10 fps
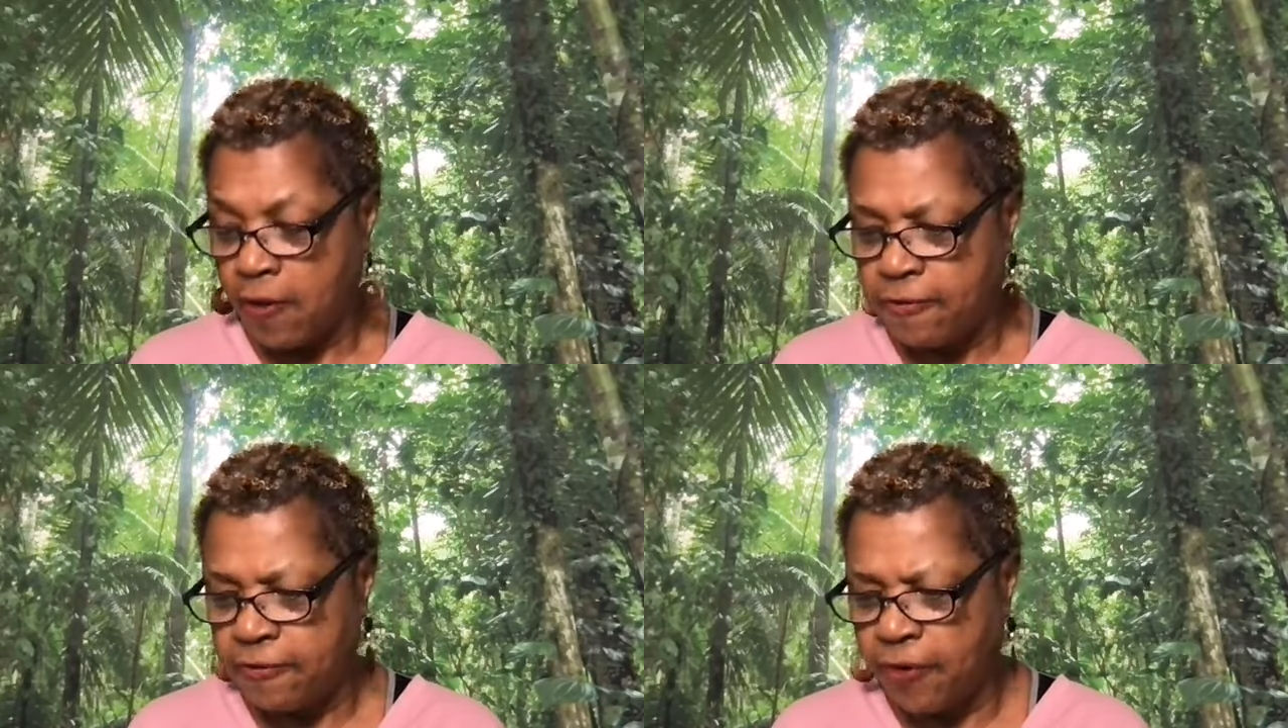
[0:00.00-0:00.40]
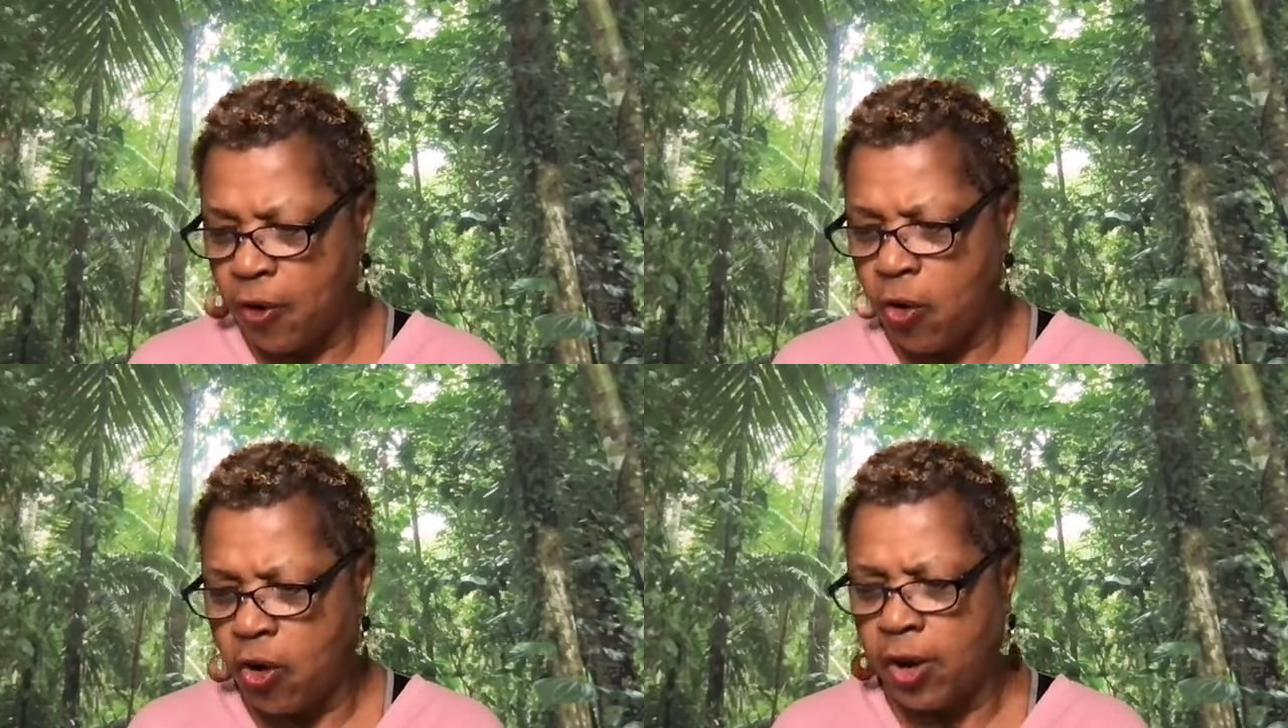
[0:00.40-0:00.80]

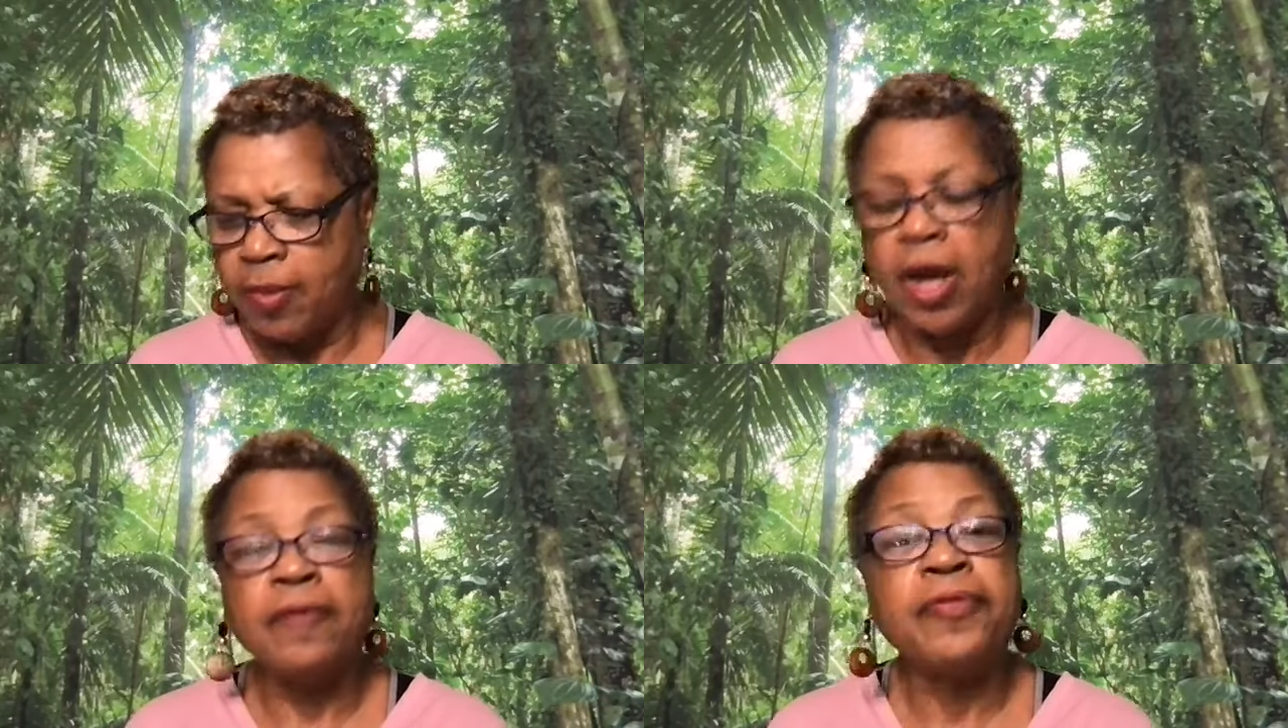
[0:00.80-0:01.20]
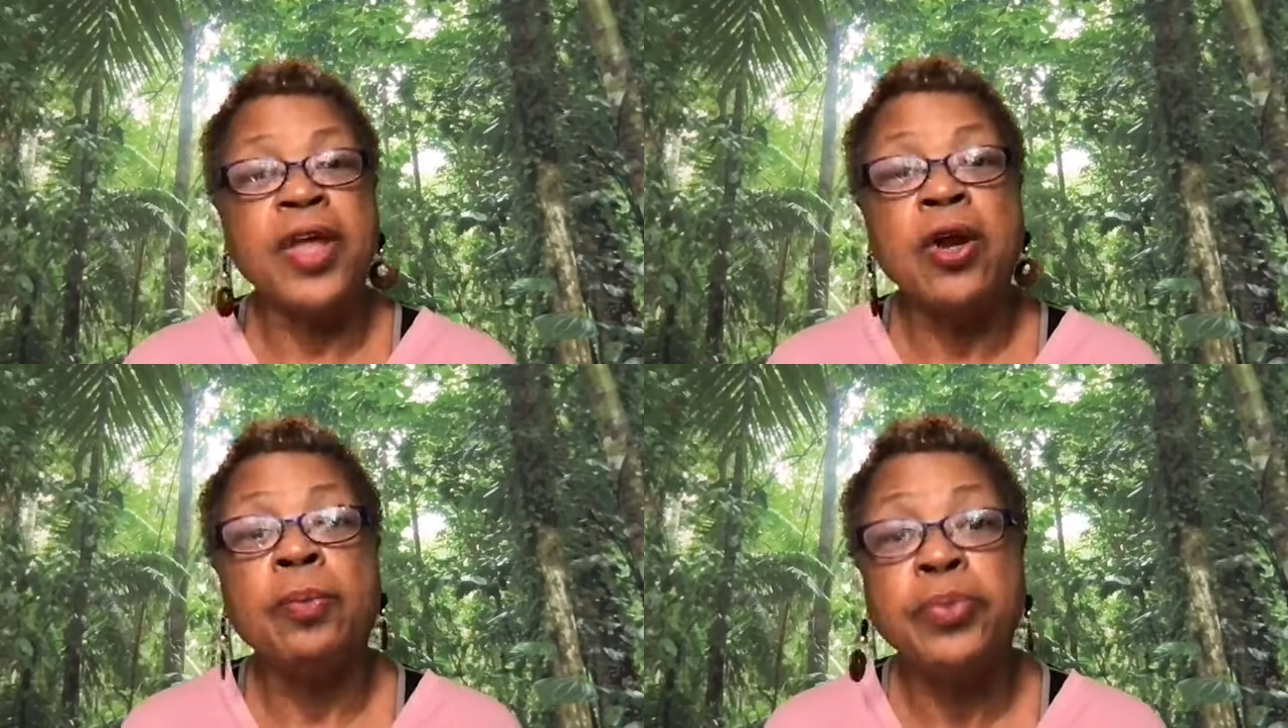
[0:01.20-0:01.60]
form of
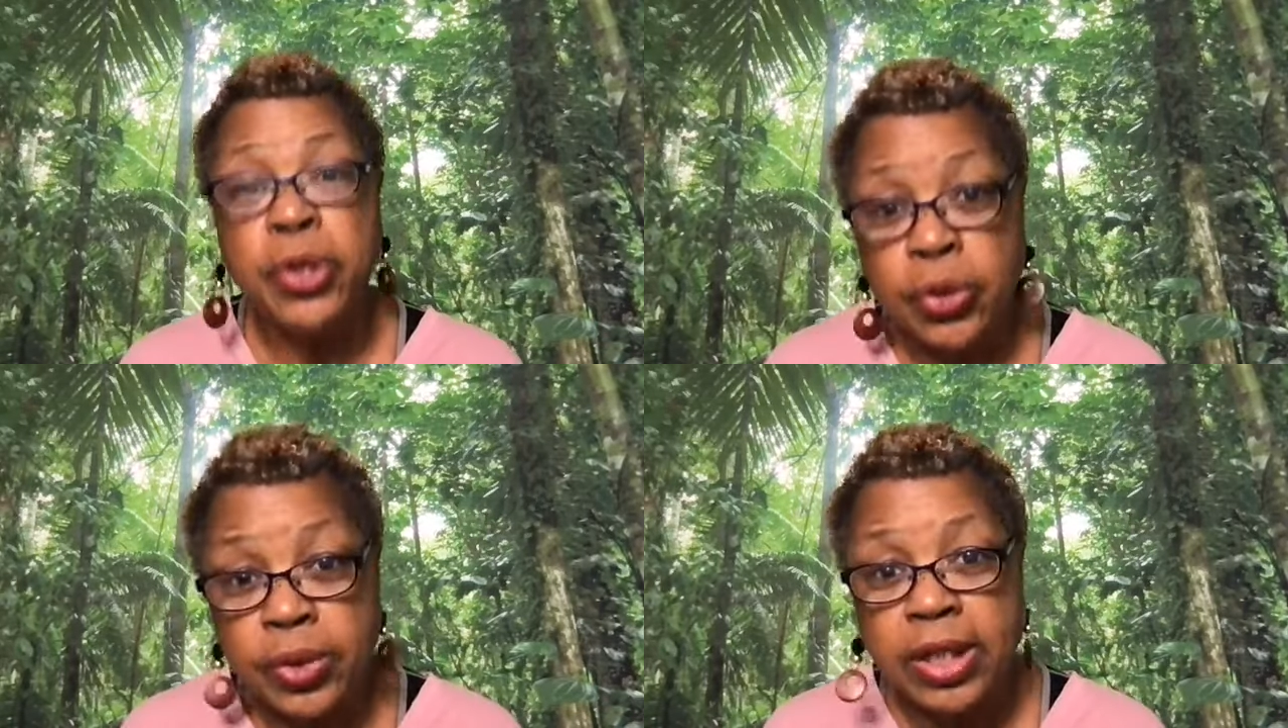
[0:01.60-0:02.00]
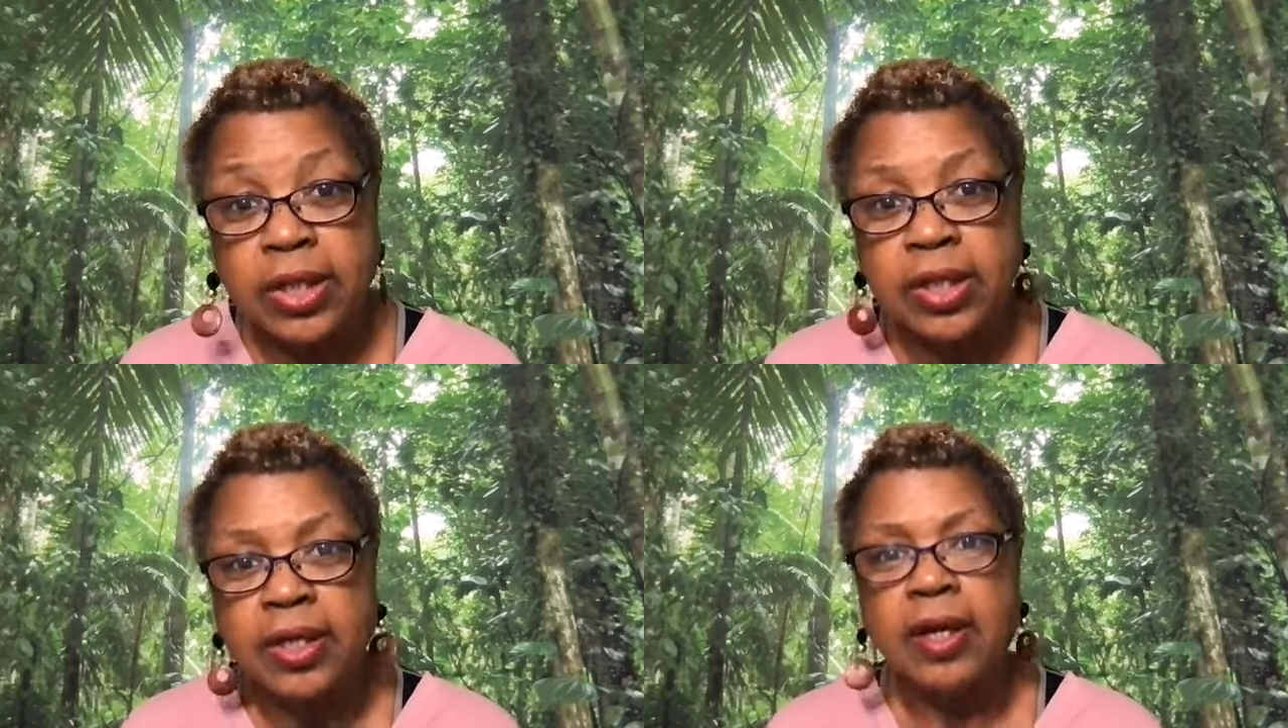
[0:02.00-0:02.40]

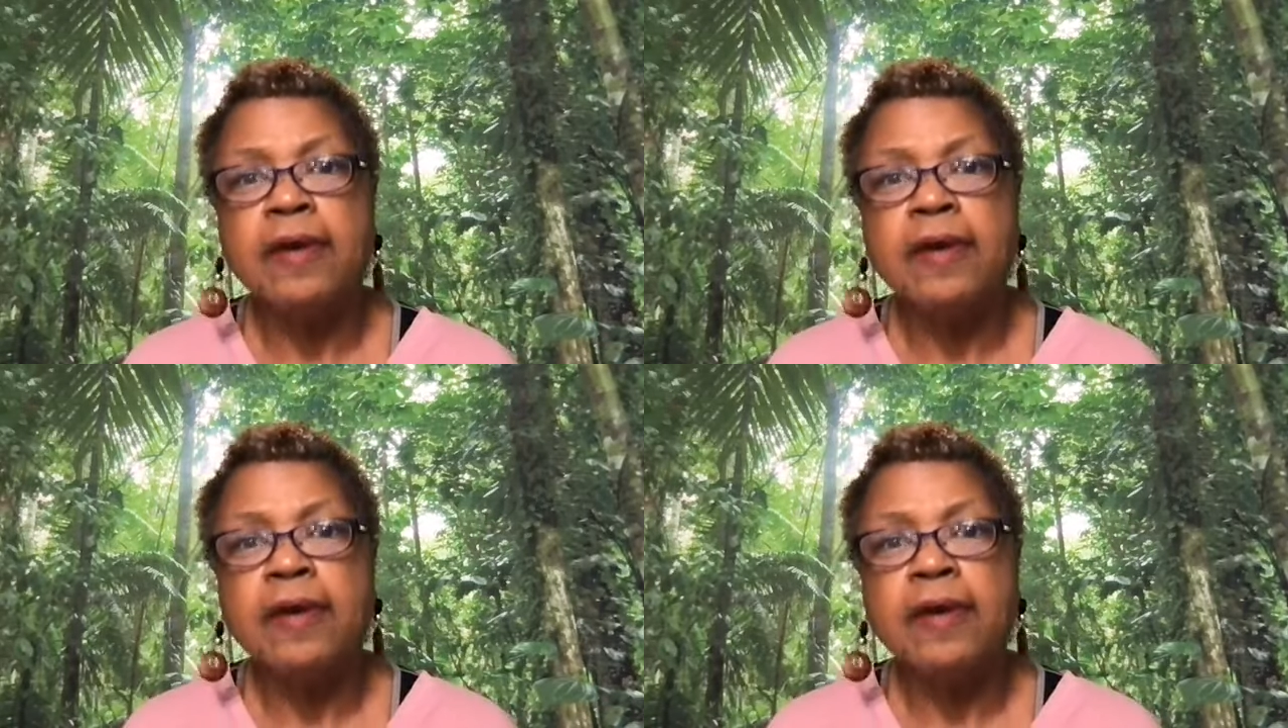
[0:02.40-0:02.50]
therapeutic